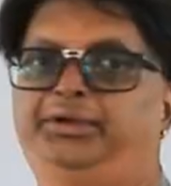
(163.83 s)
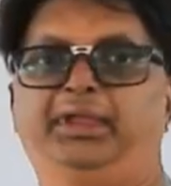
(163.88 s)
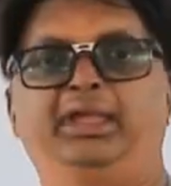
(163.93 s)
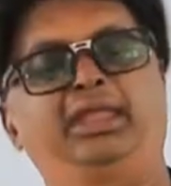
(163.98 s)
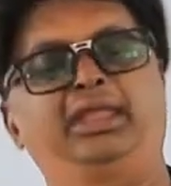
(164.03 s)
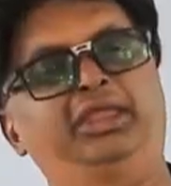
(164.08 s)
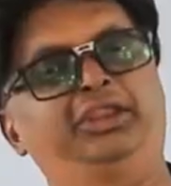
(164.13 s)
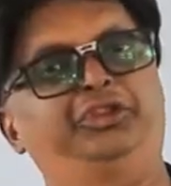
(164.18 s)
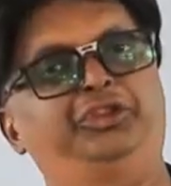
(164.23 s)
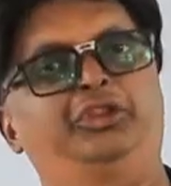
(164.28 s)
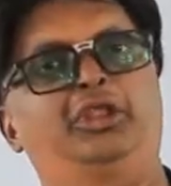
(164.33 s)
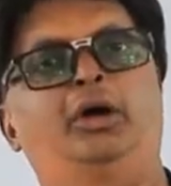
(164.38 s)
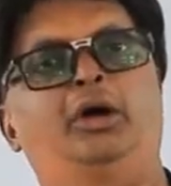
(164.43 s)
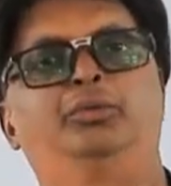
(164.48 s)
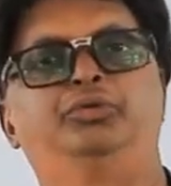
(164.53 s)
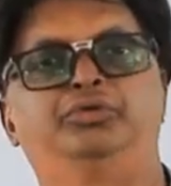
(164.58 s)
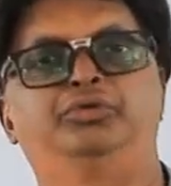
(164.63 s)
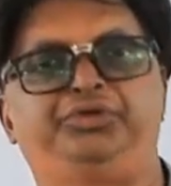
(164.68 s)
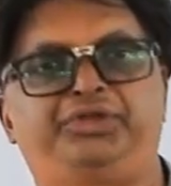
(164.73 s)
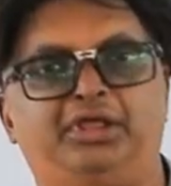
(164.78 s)
Again,
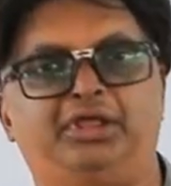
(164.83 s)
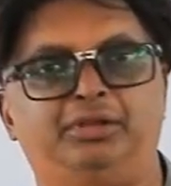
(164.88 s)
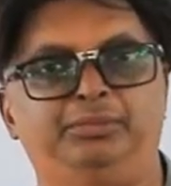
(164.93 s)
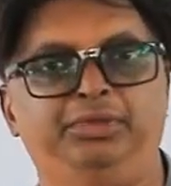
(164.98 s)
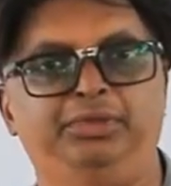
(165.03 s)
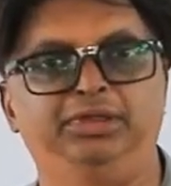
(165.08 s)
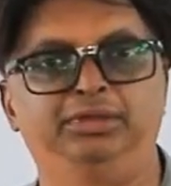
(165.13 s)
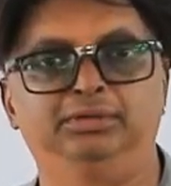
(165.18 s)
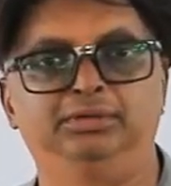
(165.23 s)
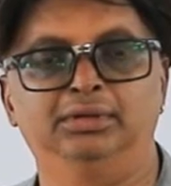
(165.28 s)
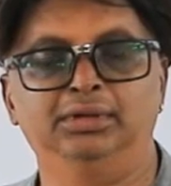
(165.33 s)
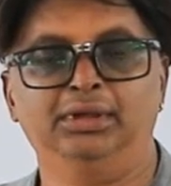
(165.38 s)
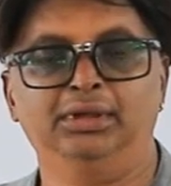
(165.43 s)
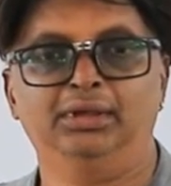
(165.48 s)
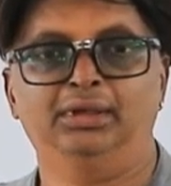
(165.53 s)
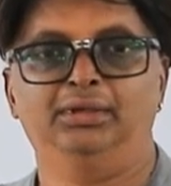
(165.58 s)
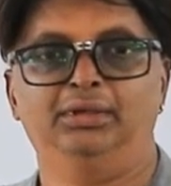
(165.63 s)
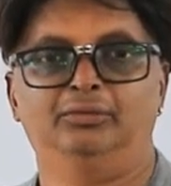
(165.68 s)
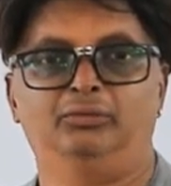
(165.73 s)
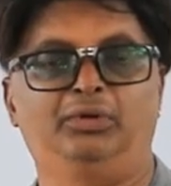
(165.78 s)
now you tell me
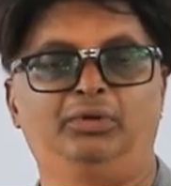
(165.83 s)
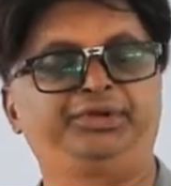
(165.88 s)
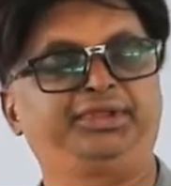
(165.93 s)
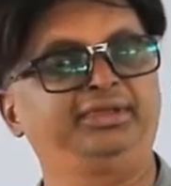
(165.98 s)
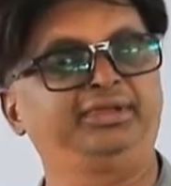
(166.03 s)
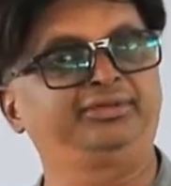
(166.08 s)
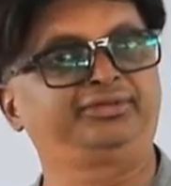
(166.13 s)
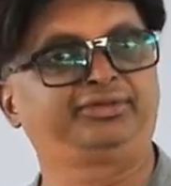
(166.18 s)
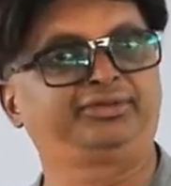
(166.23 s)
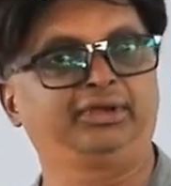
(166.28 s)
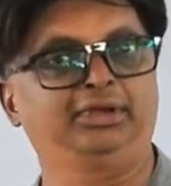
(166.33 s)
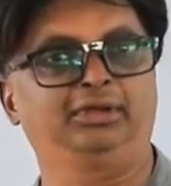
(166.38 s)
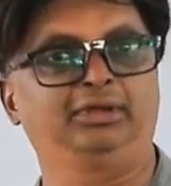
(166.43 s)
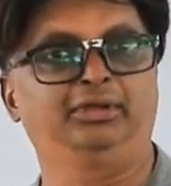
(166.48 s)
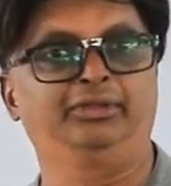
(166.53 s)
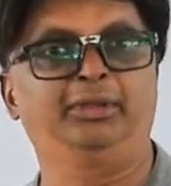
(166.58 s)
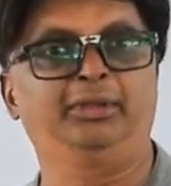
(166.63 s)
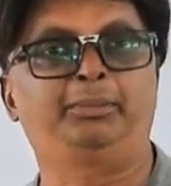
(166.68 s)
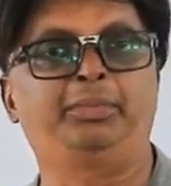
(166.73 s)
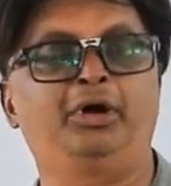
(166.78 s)
what is
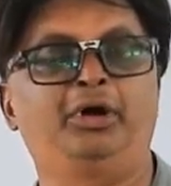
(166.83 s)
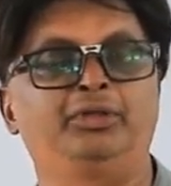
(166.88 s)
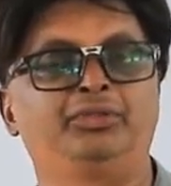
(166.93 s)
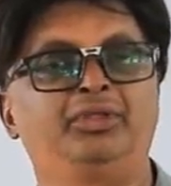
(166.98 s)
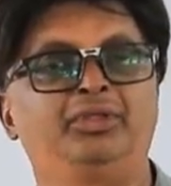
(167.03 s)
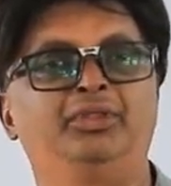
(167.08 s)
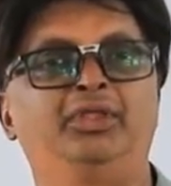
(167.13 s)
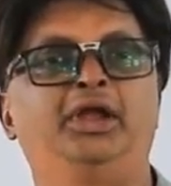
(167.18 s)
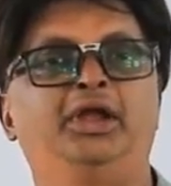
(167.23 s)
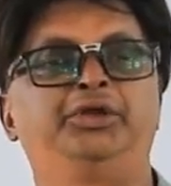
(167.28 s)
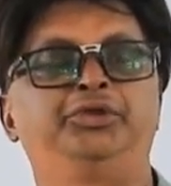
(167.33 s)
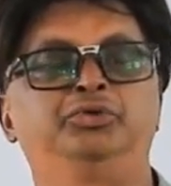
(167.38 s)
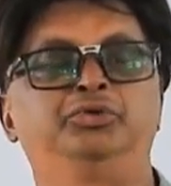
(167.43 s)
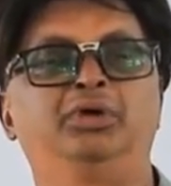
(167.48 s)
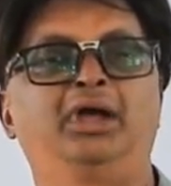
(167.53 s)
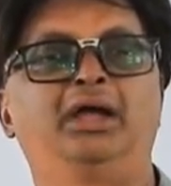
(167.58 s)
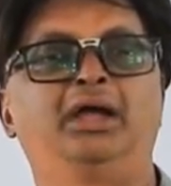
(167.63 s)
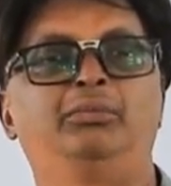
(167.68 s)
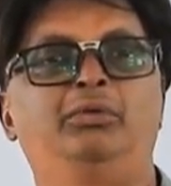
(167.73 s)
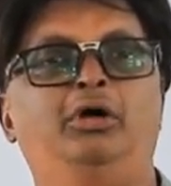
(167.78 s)
the path that you
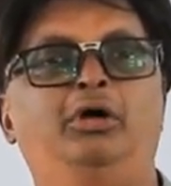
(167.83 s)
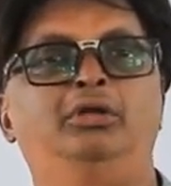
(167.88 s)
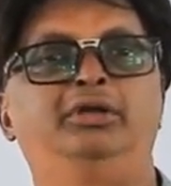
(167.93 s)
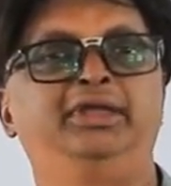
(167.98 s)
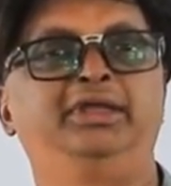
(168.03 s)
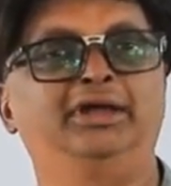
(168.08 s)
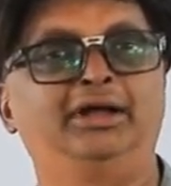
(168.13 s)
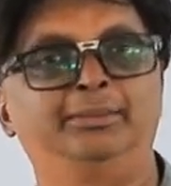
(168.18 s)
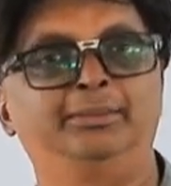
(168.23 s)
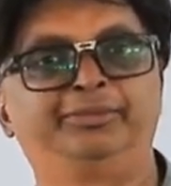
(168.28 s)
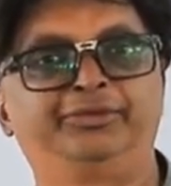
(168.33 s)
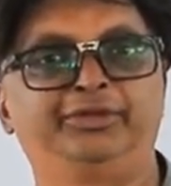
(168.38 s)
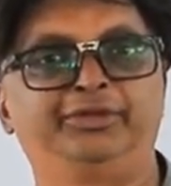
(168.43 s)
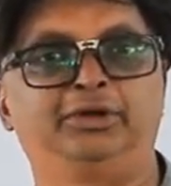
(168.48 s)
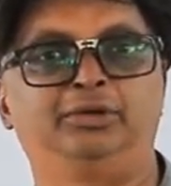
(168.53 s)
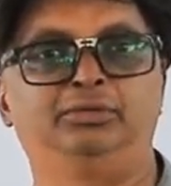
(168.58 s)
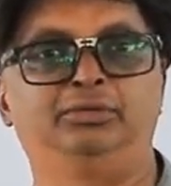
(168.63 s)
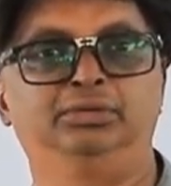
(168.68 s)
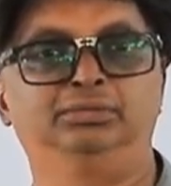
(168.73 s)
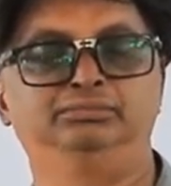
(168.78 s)
have already
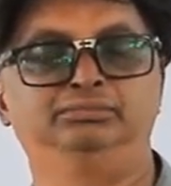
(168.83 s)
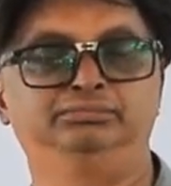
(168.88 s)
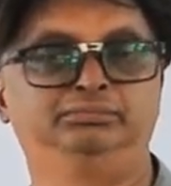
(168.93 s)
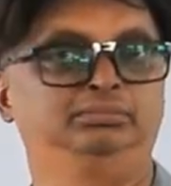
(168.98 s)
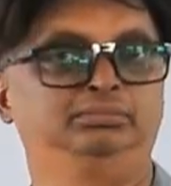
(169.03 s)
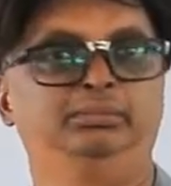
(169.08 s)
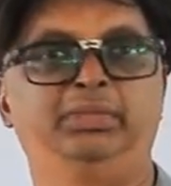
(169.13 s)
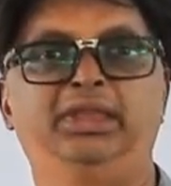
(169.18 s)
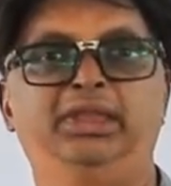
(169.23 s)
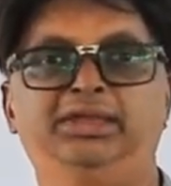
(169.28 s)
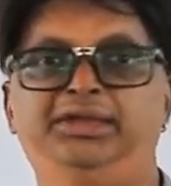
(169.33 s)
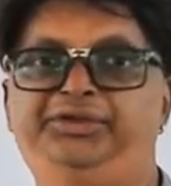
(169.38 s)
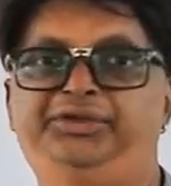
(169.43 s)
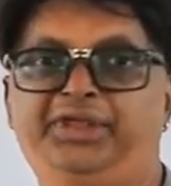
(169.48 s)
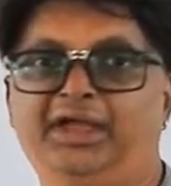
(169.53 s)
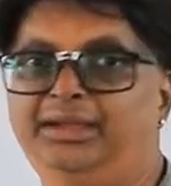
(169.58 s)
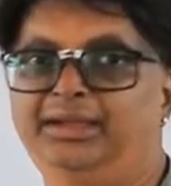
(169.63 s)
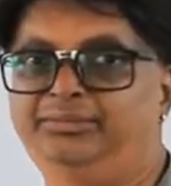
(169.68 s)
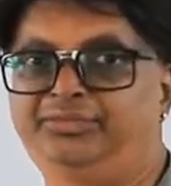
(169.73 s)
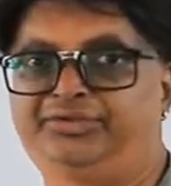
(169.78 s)
observed. Many
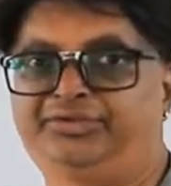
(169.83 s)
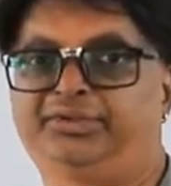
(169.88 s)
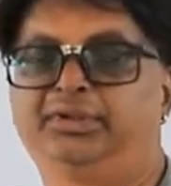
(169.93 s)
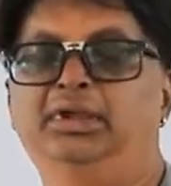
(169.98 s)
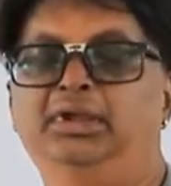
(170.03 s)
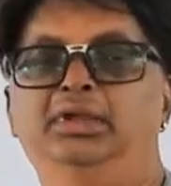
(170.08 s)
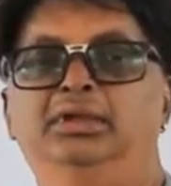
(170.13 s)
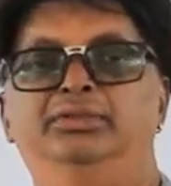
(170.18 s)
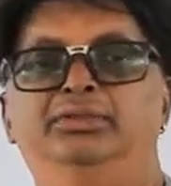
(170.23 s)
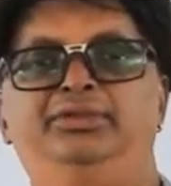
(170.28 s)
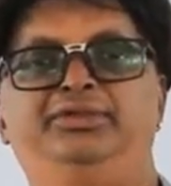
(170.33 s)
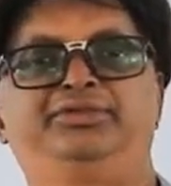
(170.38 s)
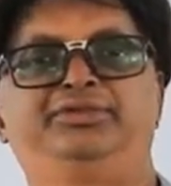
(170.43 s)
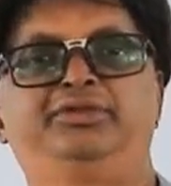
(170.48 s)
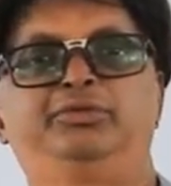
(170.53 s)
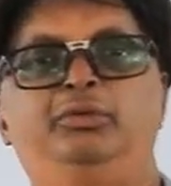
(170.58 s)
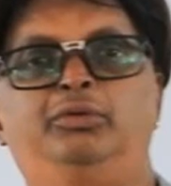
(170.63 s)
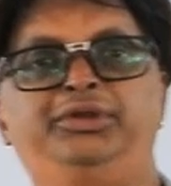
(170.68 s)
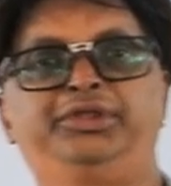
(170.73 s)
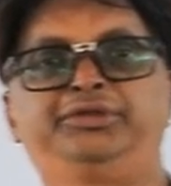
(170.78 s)
times, this
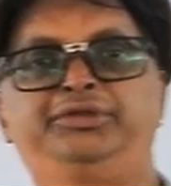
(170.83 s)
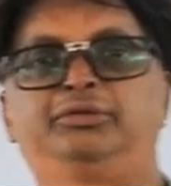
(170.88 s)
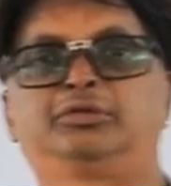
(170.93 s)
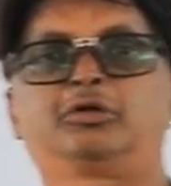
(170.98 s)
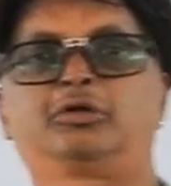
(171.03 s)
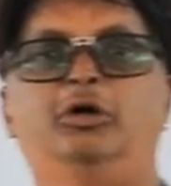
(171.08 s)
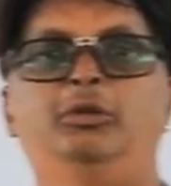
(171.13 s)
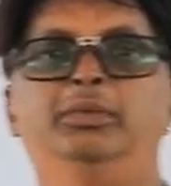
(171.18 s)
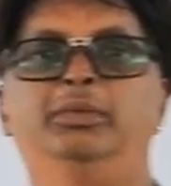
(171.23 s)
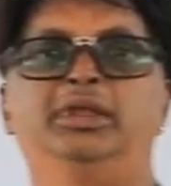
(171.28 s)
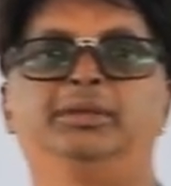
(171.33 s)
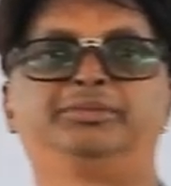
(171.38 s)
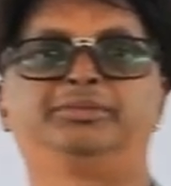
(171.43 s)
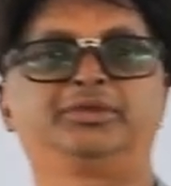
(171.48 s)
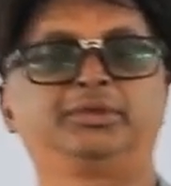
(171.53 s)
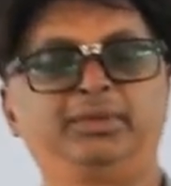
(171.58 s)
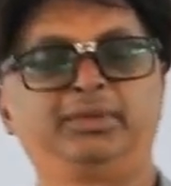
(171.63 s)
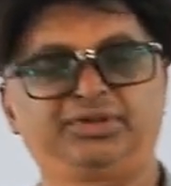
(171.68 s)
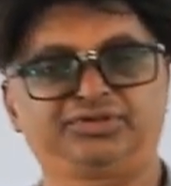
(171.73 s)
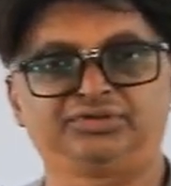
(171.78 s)
is what is a common
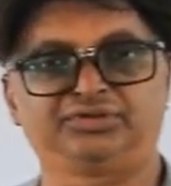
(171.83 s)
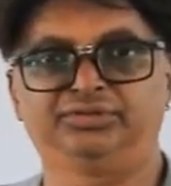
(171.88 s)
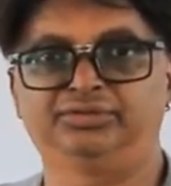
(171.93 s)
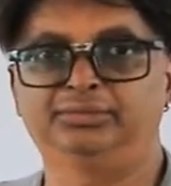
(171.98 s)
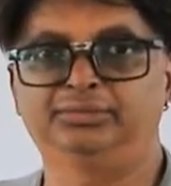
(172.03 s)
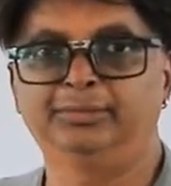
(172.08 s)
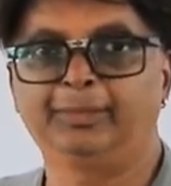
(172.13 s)
observation.